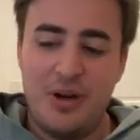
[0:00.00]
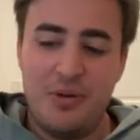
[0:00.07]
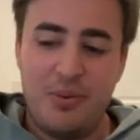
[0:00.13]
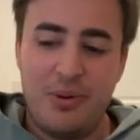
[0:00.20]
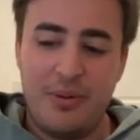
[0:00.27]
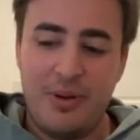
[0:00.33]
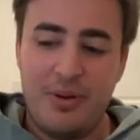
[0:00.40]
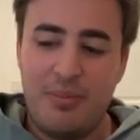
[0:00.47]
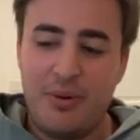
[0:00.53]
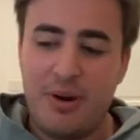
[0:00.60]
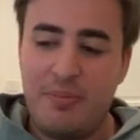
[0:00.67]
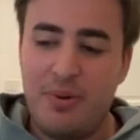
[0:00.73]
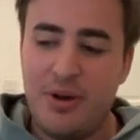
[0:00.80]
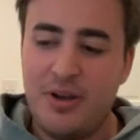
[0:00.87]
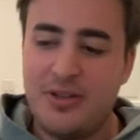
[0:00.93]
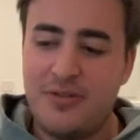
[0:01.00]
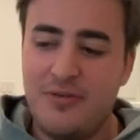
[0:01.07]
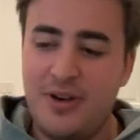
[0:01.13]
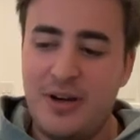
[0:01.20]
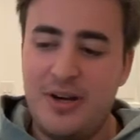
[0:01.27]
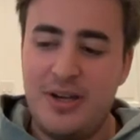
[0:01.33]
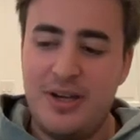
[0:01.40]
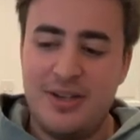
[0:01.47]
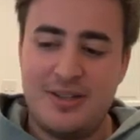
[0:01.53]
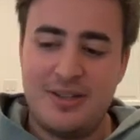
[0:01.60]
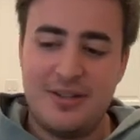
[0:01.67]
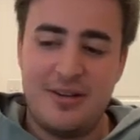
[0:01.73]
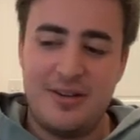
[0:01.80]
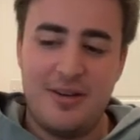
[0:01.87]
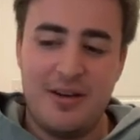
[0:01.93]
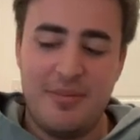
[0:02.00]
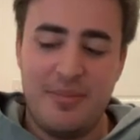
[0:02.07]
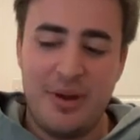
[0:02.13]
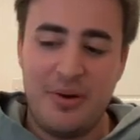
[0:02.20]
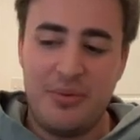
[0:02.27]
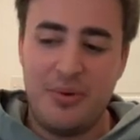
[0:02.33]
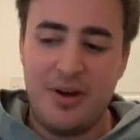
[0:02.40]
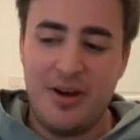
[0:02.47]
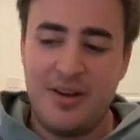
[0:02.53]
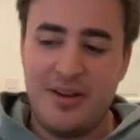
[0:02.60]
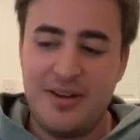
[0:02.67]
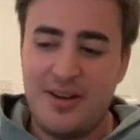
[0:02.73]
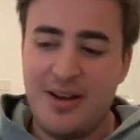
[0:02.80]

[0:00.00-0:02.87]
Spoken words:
probably persevering's a better word.